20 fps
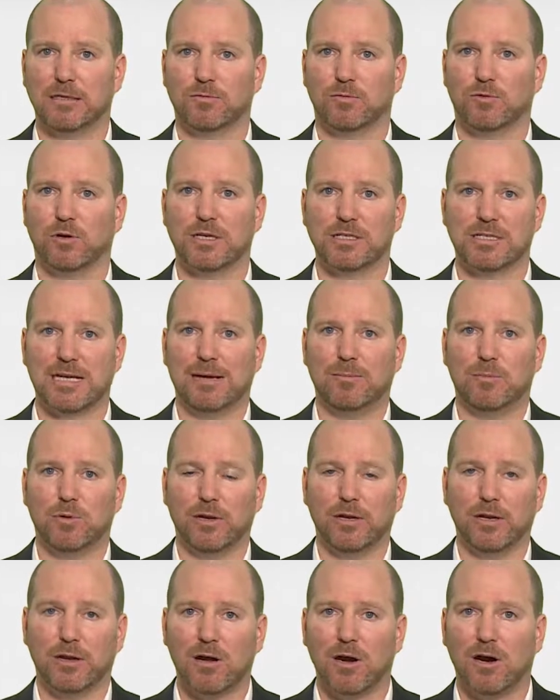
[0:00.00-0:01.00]
For example,
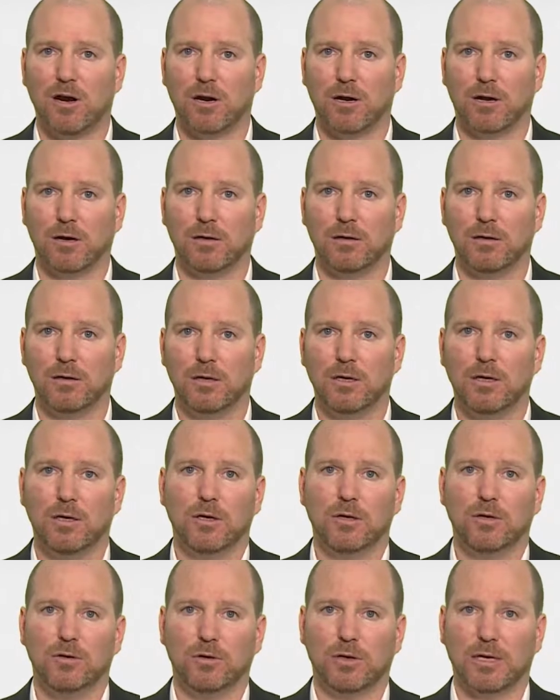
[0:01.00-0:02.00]
in a car,
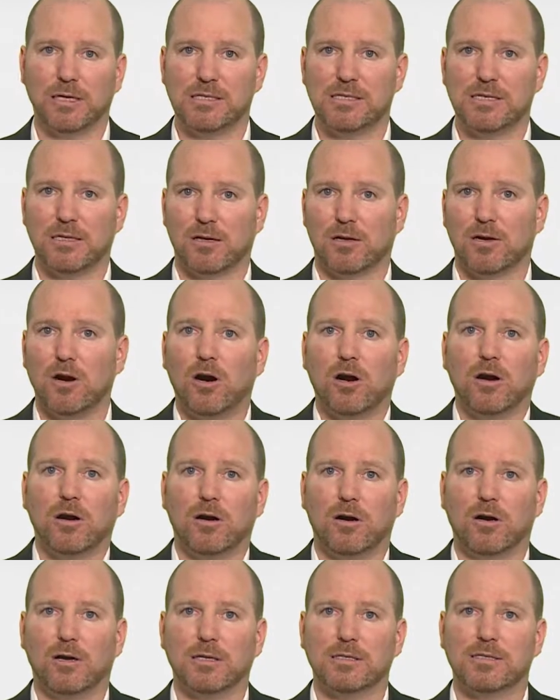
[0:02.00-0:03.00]
you can see the car
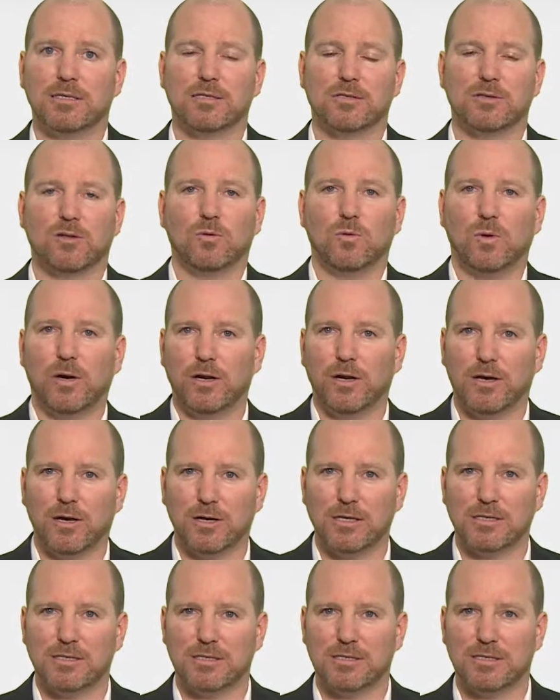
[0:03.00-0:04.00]
harnesses or the wire
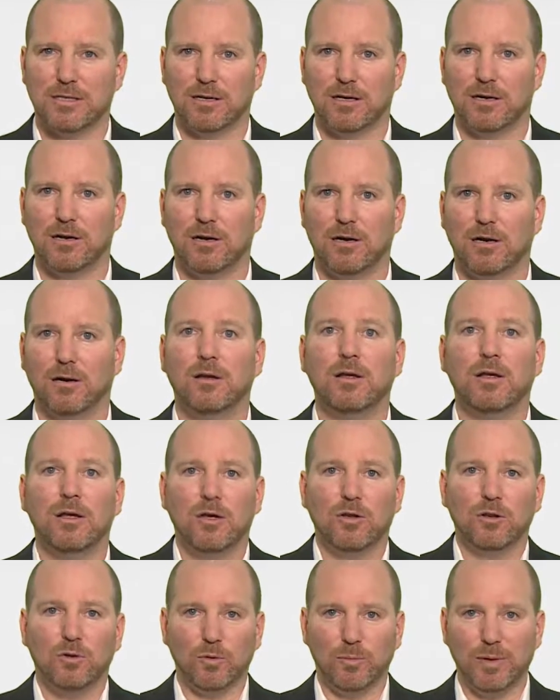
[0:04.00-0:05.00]
harnesses in a car.
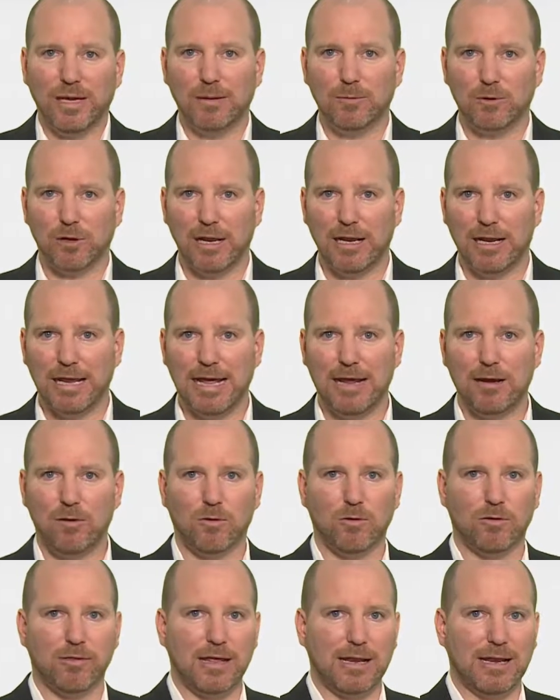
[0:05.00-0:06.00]
To be able to lay
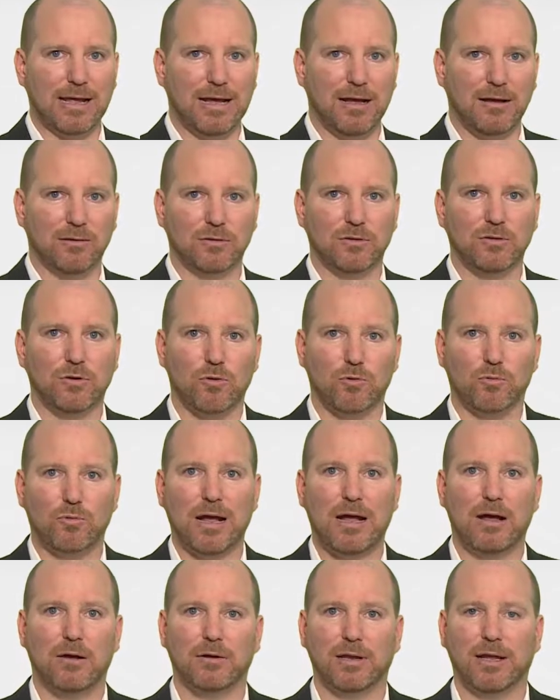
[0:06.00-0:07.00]
all of that out
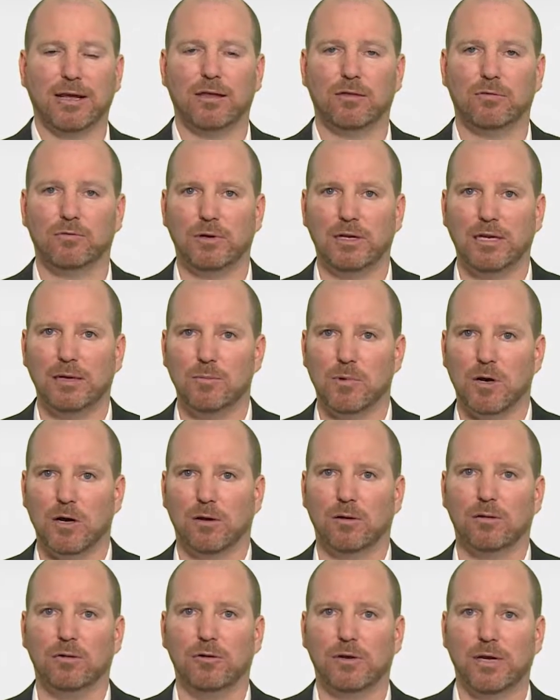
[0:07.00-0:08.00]
around a 3D
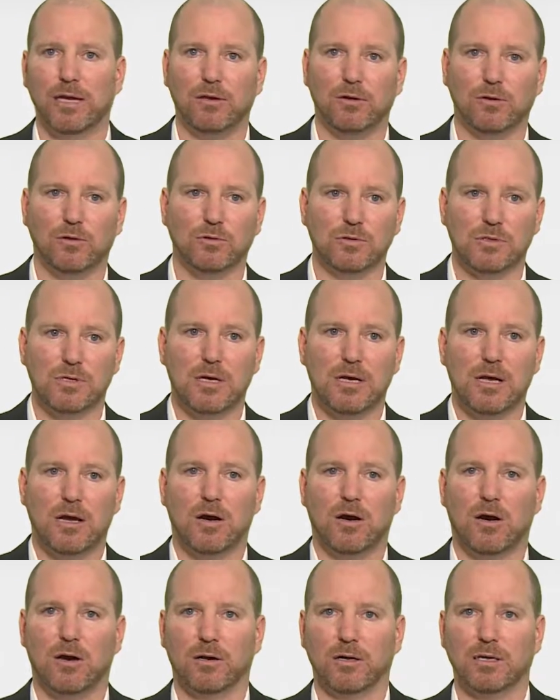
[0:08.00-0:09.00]
model, you can use
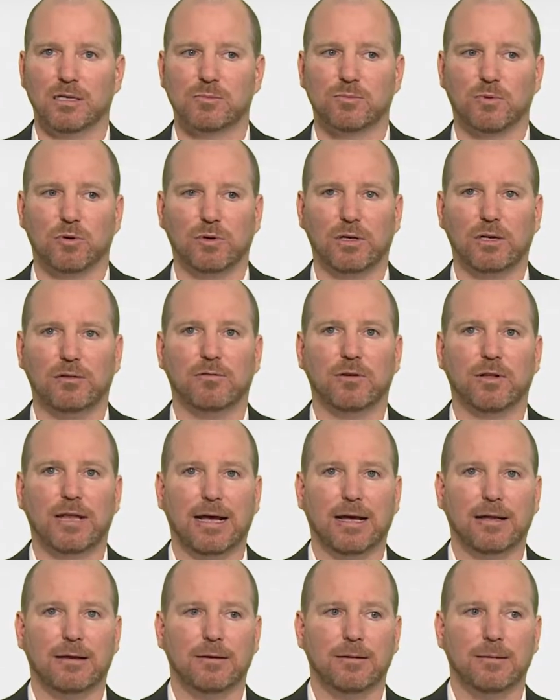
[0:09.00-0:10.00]
Harness Pro D for
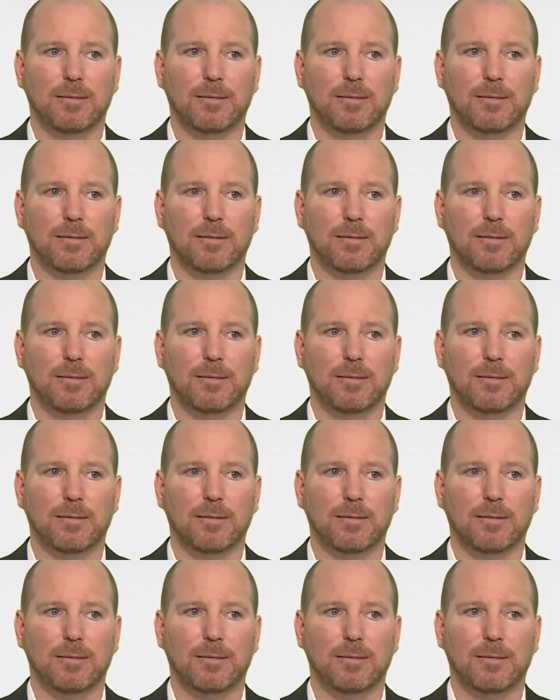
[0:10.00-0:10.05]
that.